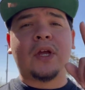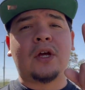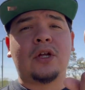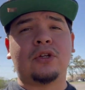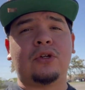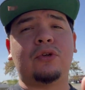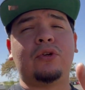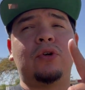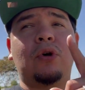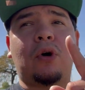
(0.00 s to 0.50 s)

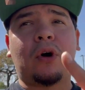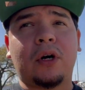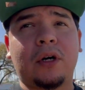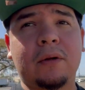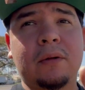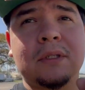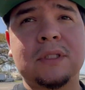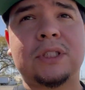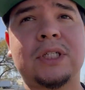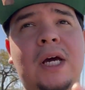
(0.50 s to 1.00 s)
New York.
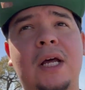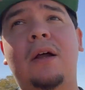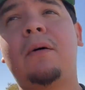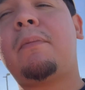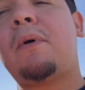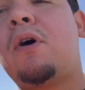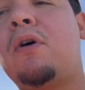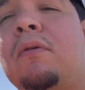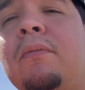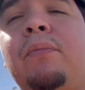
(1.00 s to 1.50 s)
Shout out
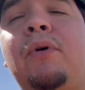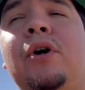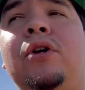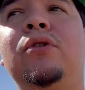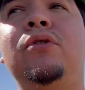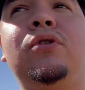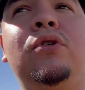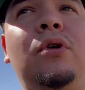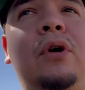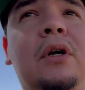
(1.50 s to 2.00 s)
my homeboy
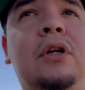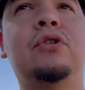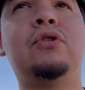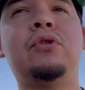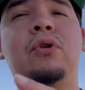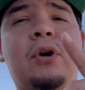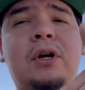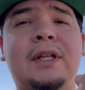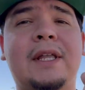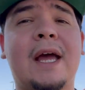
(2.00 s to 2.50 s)
New
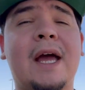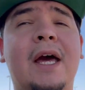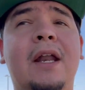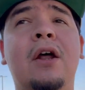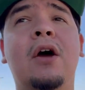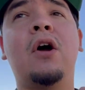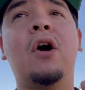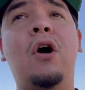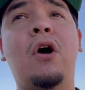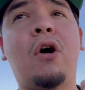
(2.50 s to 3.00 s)
York dad
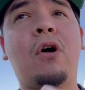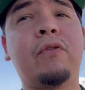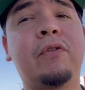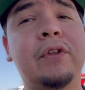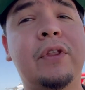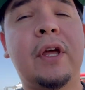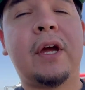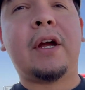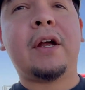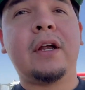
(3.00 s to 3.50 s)
over
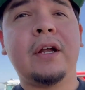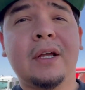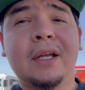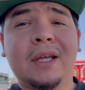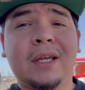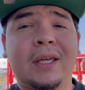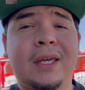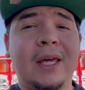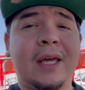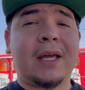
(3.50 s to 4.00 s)
there,
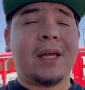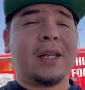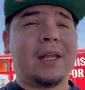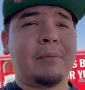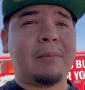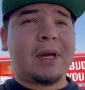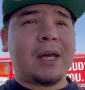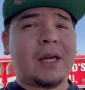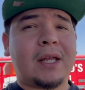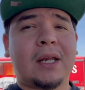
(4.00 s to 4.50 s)
kicking it,
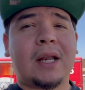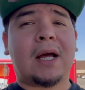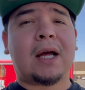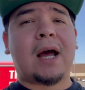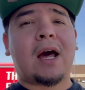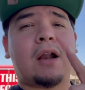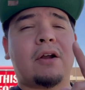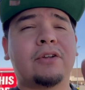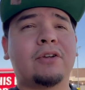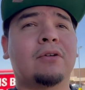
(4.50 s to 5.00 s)
man. I
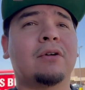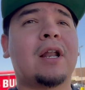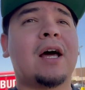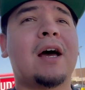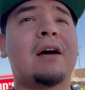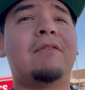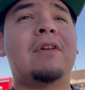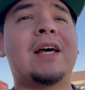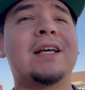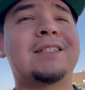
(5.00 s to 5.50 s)
got on your
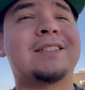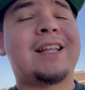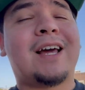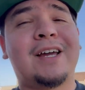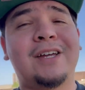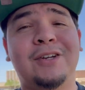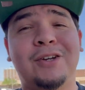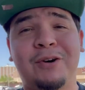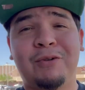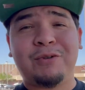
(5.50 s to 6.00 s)
live last night,
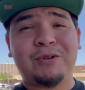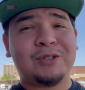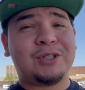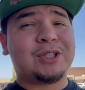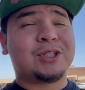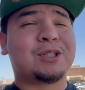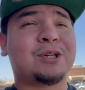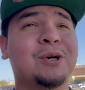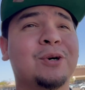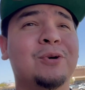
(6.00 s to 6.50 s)
you know, we were
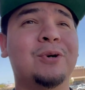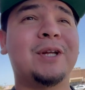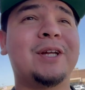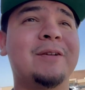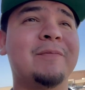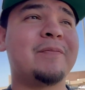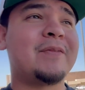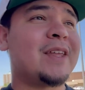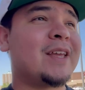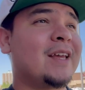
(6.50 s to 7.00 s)
just
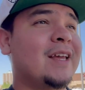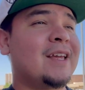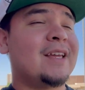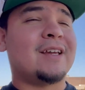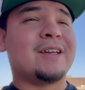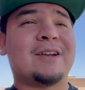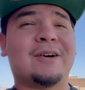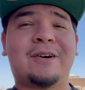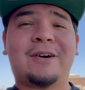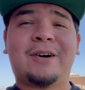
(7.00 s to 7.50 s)
cooling,
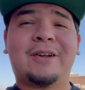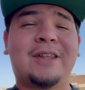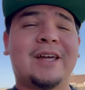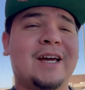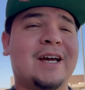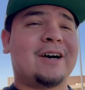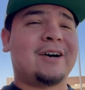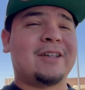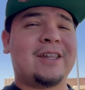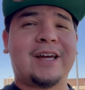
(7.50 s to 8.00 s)
you know, all
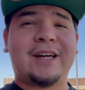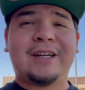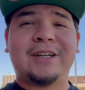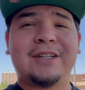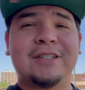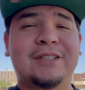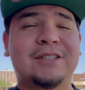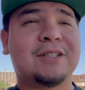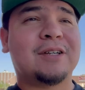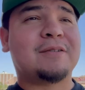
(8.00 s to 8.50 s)
that
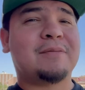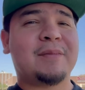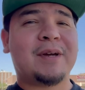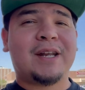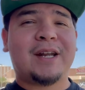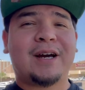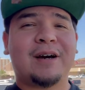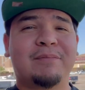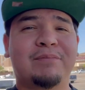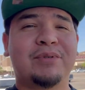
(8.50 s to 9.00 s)
good stuff, man.
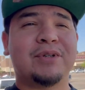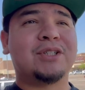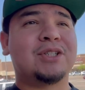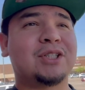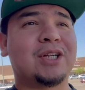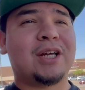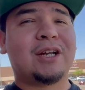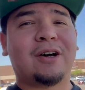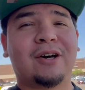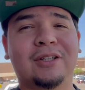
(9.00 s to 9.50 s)
I
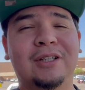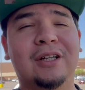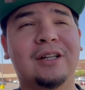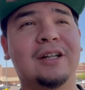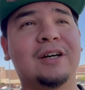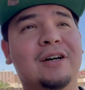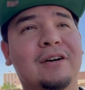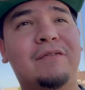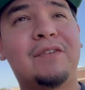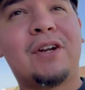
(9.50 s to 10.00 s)
appreciate all the
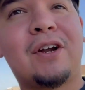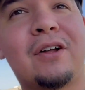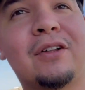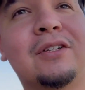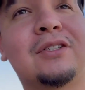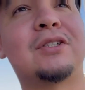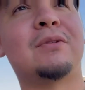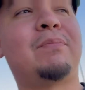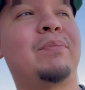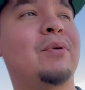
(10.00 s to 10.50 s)
love and all the
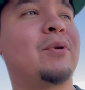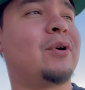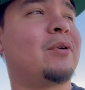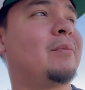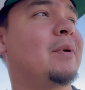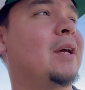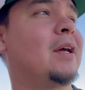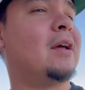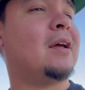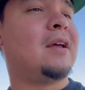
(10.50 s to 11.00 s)
support,
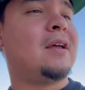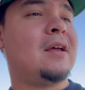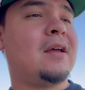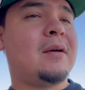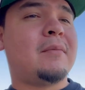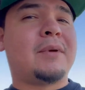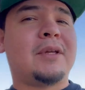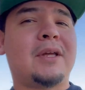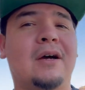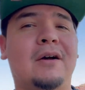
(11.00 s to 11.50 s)
man.
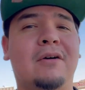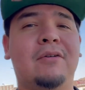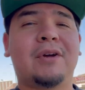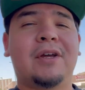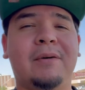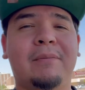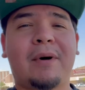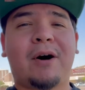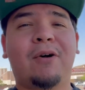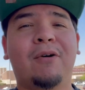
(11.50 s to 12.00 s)
But y'all go
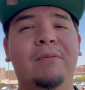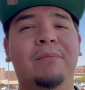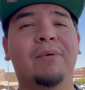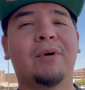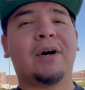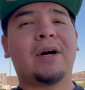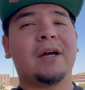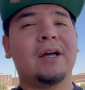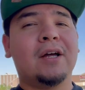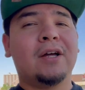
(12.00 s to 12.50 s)
give my
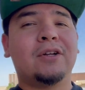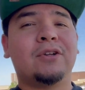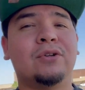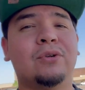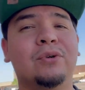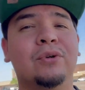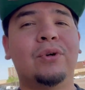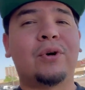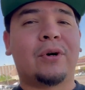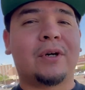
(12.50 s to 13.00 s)
homeboy
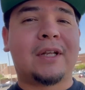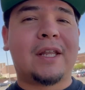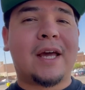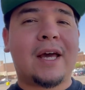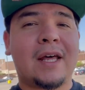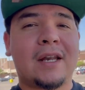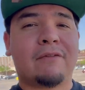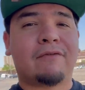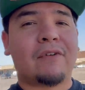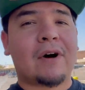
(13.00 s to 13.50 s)
New York
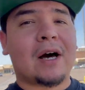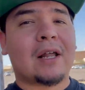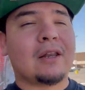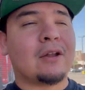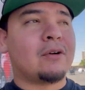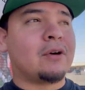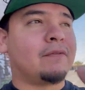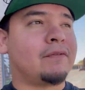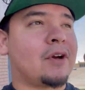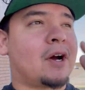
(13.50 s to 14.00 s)
dad a
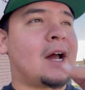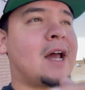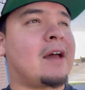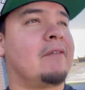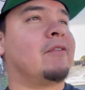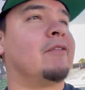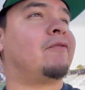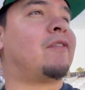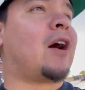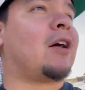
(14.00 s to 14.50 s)
follow if y'all
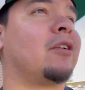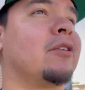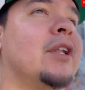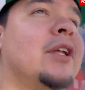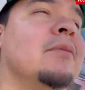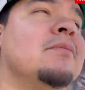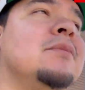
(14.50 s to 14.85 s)
haven't followed him